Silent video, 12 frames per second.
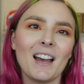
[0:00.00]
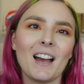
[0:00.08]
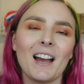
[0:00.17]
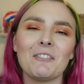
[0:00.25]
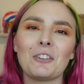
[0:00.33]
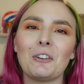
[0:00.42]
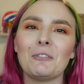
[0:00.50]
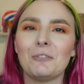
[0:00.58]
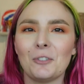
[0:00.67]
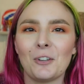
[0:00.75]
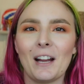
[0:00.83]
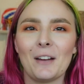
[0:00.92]
I've got
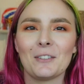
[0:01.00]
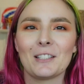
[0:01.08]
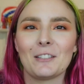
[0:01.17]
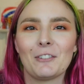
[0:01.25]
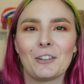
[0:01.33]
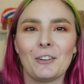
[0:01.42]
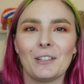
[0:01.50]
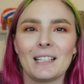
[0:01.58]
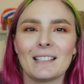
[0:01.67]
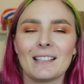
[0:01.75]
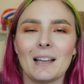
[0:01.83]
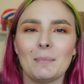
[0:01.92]
four hours of
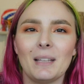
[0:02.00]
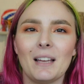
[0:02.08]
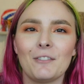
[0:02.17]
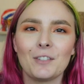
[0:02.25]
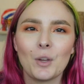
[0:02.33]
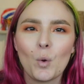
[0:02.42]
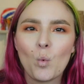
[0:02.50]
recording time left.